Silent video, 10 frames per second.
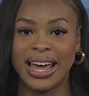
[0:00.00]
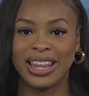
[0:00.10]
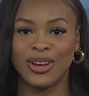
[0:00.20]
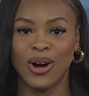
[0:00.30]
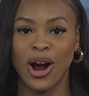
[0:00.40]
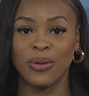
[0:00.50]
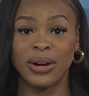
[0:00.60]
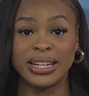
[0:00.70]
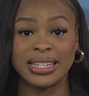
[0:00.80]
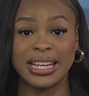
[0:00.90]
There are
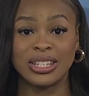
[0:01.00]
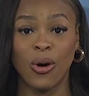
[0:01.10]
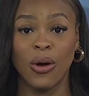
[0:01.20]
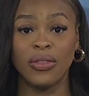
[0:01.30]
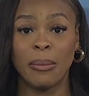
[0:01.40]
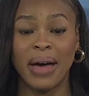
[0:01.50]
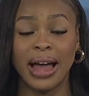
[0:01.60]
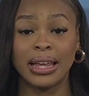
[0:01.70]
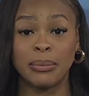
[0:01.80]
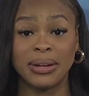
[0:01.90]
races on the
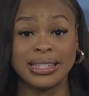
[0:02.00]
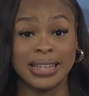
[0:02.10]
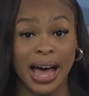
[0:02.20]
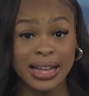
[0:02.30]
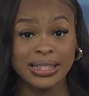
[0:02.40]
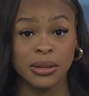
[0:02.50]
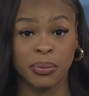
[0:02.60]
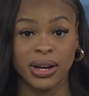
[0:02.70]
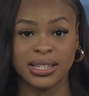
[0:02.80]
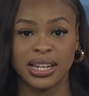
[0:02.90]
ballot besides the
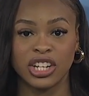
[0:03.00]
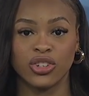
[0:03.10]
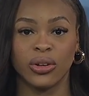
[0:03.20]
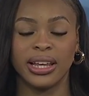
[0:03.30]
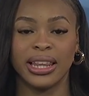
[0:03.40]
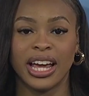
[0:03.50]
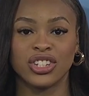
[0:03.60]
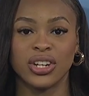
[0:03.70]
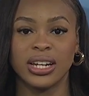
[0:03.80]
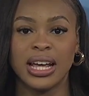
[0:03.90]
presidential
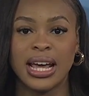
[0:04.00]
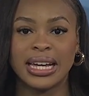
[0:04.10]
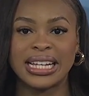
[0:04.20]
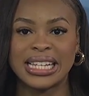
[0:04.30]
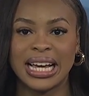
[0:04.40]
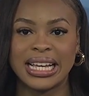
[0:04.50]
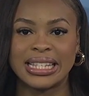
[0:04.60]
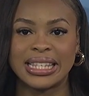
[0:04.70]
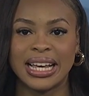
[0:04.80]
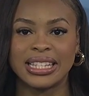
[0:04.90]
election. Kentucky's
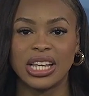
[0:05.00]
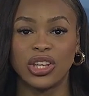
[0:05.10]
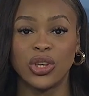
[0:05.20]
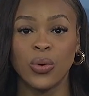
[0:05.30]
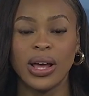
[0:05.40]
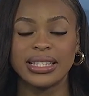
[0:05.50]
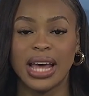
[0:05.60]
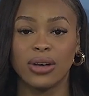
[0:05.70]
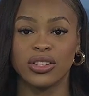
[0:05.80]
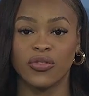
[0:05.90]
six U.S.
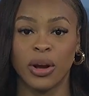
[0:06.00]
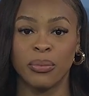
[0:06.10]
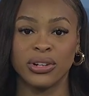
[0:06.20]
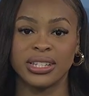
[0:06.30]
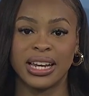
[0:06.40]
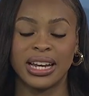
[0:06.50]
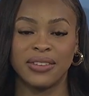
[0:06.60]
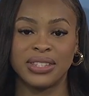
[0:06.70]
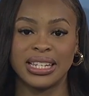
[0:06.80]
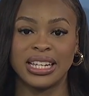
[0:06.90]
House of
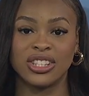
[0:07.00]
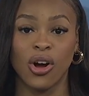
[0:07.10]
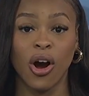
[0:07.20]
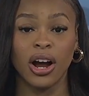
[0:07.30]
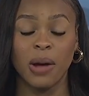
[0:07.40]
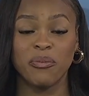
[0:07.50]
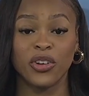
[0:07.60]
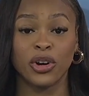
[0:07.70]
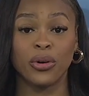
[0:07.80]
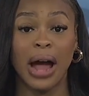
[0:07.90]
Representatives seats are up
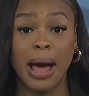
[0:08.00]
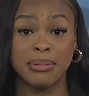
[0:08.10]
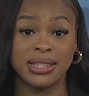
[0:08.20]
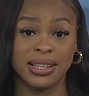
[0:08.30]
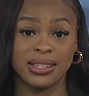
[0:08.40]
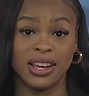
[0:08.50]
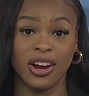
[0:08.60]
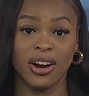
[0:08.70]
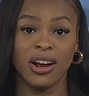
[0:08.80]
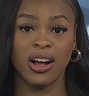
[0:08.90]
for grabs this
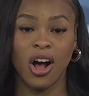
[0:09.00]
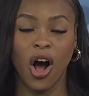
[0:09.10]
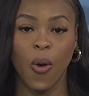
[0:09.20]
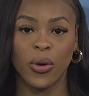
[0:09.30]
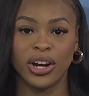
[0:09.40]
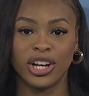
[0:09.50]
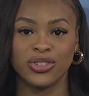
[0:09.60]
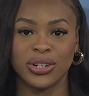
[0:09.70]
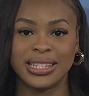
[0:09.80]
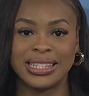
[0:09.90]
year. All
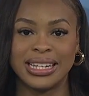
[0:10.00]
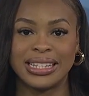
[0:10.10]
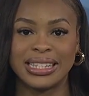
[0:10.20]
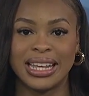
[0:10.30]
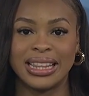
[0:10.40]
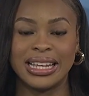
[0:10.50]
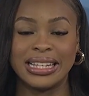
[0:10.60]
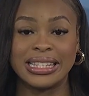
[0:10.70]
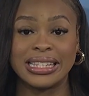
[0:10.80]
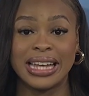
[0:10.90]
100 seats in the
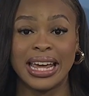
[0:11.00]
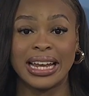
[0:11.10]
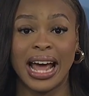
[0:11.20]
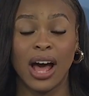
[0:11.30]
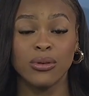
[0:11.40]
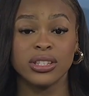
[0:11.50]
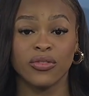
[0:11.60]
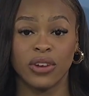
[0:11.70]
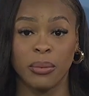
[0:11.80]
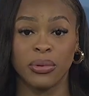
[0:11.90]
state House
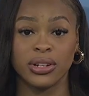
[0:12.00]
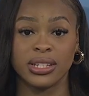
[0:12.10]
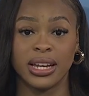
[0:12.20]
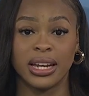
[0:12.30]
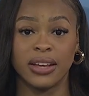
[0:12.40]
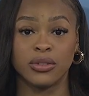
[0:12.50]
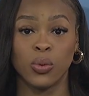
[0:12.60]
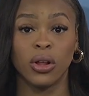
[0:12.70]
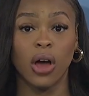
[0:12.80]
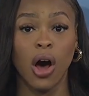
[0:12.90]
of Representatives
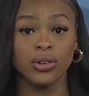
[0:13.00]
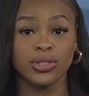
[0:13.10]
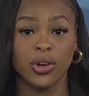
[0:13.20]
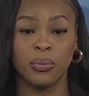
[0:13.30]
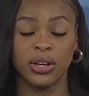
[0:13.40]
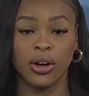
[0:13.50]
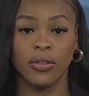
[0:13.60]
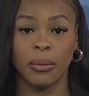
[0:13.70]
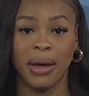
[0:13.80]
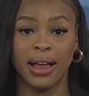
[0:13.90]
will also be on
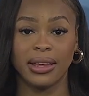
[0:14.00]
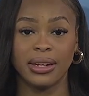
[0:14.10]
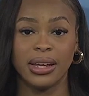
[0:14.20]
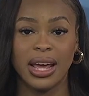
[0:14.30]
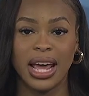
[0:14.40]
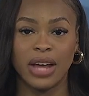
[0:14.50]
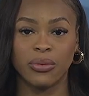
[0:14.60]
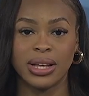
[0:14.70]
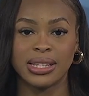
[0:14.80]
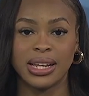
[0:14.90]
the ballot, and
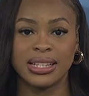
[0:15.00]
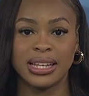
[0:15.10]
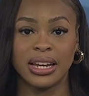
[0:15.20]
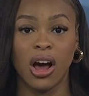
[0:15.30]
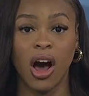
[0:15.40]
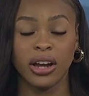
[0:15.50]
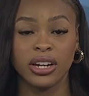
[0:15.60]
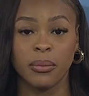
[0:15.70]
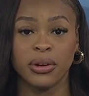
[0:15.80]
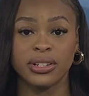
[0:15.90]
residents in
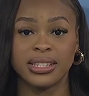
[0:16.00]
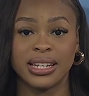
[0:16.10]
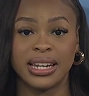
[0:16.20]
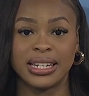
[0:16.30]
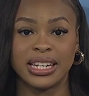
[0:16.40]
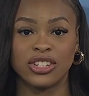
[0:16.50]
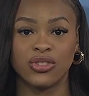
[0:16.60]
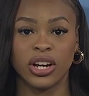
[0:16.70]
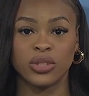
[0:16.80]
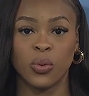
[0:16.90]
odd-numbered Senate
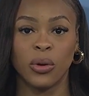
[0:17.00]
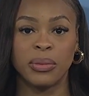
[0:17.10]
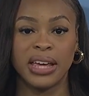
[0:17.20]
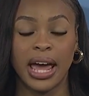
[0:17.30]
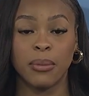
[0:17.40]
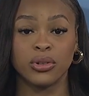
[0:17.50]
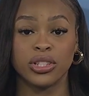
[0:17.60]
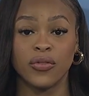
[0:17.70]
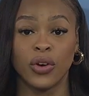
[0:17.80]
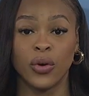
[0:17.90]
districts will be able to
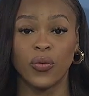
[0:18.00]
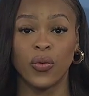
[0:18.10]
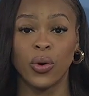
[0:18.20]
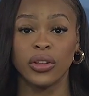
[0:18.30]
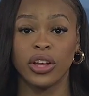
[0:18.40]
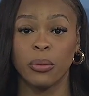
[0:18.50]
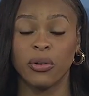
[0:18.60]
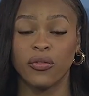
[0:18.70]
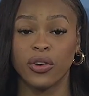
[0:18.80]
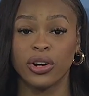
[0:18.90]
vote for their
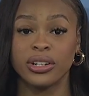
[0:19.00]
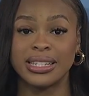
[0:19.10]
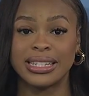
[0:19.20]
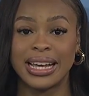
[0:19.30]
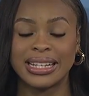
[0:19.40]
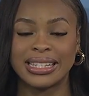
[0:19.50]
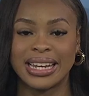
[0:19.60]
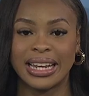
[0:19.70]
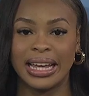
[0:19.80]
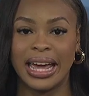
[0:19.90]
preferred state
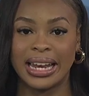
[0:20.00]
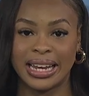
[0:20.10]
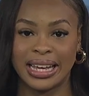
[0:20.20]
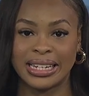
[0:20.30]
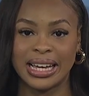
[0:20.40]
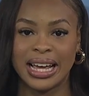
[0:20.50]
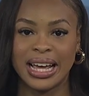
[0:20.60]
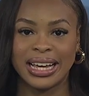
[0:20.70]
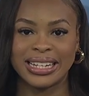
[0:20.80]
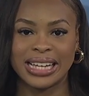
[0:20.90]
Senate candidate.
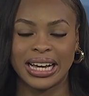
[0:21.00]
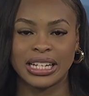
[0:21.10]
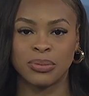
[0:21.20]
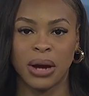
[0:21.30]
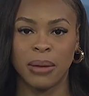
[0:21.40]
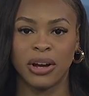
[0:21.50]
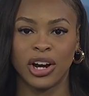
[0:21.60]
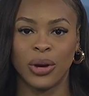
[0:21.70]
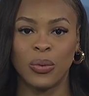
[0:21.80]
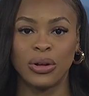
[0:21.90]
Kentucky's
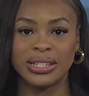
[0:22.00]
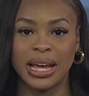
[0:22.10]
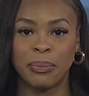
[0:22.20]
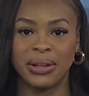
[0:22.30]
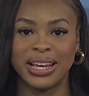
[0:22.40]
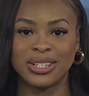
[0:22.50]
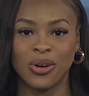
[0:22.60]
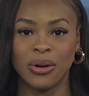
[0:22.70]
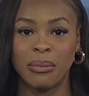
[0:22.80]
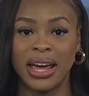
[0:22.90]
primary will take place
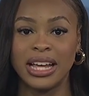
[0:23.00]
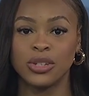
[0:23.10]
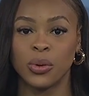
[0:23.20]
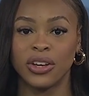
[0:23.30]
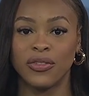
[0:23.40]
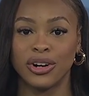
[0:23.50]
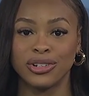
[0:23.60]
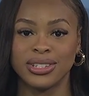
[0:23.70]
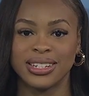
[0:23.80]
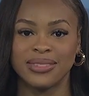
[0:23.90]
on May 21st.